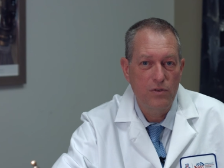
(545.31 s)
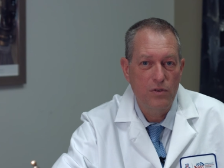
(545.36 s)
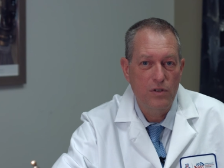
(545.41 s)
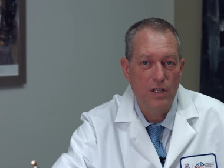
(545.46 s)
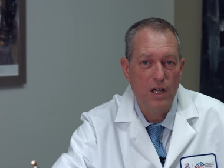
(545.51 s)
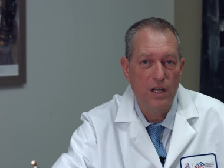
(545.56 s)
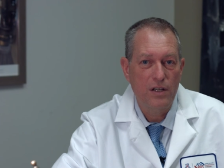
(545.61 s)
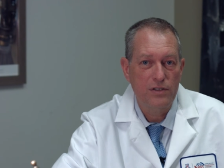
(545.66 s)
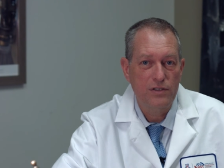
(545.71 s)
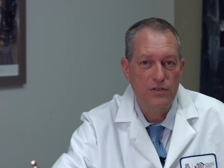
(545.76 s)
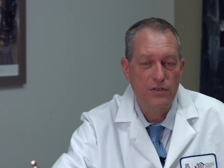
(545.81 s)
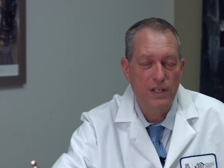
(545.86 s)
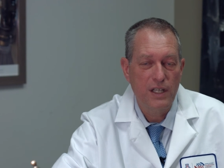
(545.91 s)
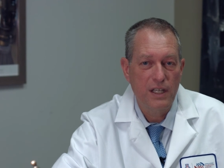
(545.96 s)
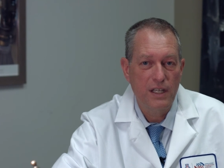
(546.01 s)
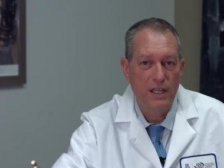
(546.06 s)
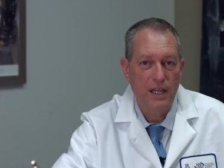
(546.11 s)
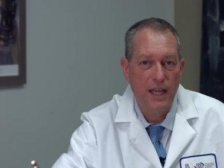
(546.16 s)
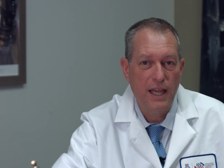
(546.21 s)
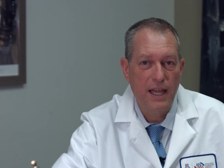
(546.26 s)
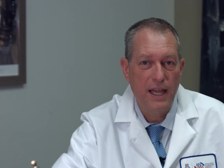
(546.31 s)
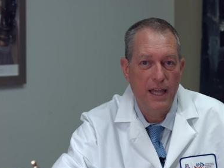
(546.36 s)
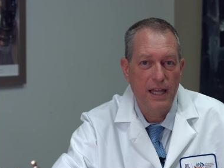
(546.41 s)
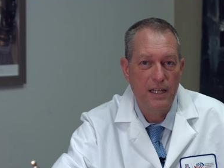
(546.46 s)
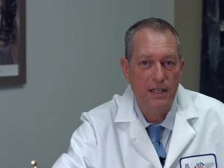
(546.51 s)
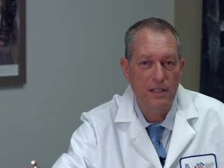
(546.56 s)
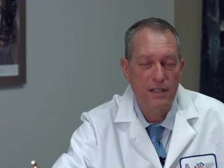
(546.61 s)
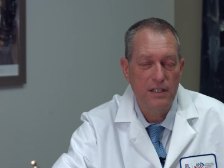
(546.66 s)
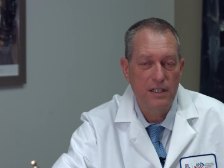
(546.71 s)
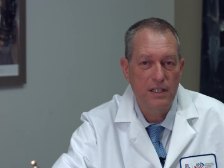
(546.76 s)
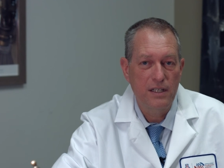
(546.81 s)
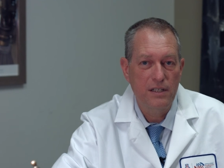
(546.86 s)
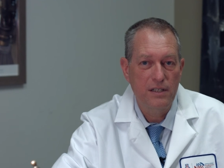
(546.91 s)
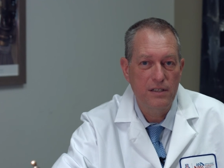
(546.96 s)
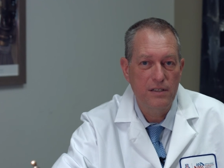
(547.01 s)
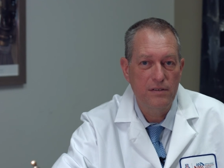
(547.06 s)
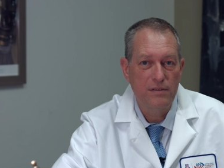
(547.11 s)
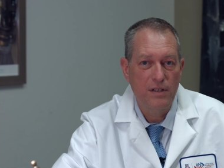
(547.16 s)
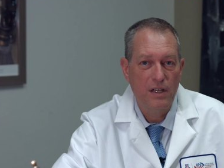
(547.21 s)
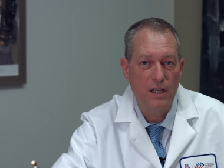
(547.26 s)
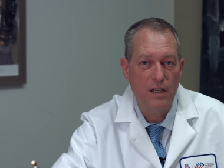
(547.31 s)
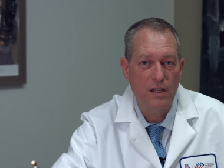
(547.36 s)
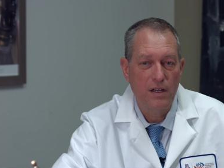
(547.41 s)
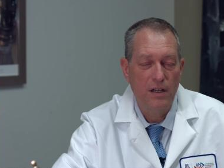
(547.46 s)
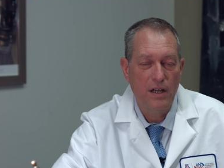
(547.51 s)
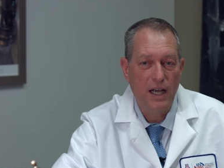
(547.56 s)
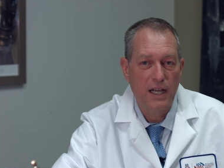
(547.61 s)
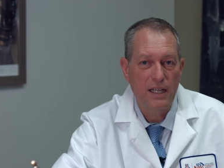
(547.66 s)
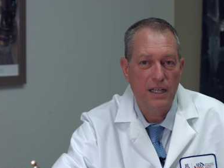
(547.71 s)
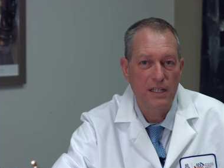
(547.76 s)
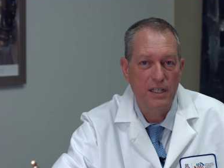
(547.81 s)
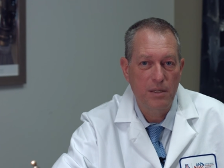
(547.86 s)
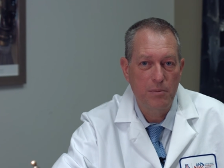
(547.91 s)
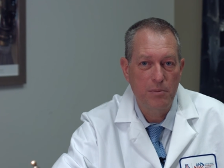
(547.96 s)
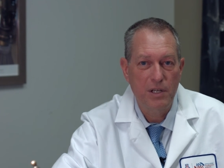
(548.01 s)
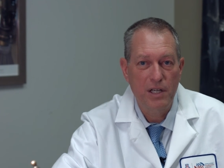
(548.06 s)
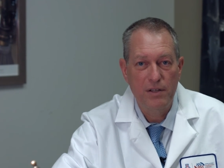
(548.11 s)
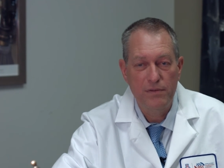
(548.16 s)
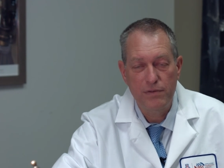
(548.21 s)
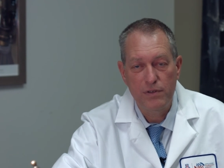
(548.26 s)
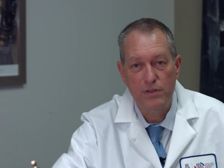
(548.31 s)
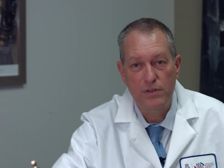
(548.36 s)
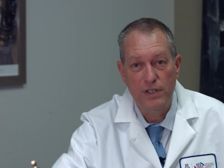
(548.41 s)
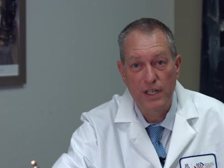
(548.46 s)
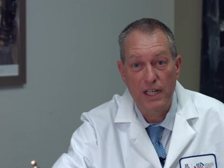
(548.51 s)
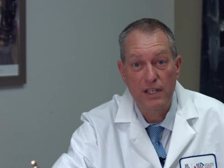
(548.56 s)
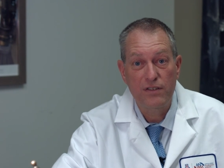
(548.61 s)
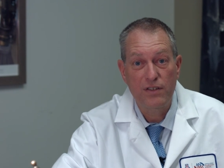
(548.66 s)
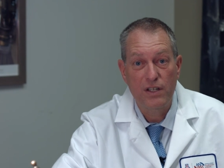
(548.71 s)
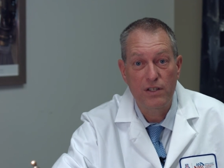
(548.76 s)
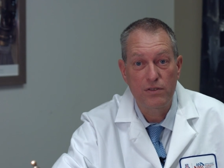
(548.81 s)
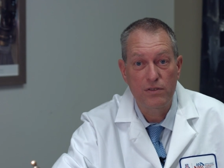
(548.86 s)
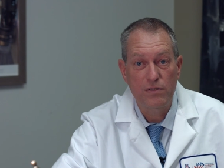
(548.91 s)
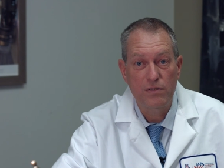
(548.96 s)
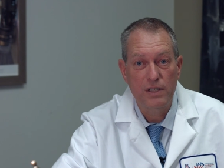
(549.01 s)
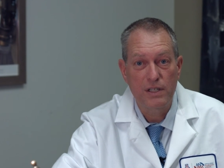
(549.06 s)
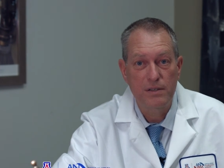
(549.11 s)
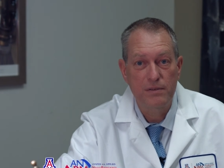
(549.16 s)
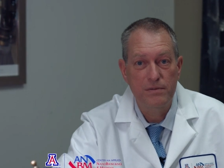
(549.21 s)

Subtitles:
our country and in academia for the next century.